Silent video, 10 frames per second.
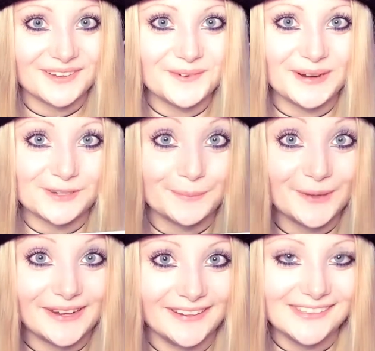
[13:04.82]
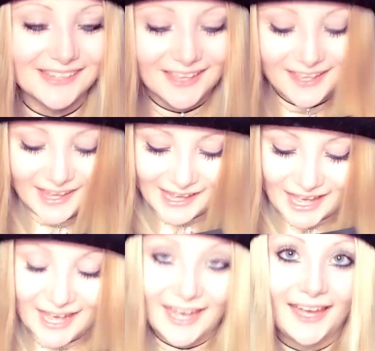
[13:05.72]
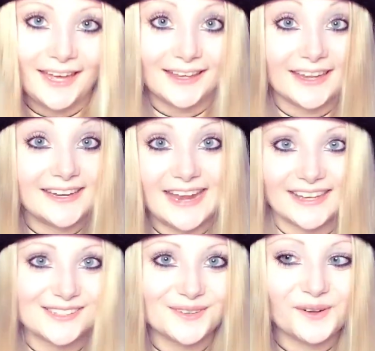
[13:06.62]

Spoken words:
know where to put it, next to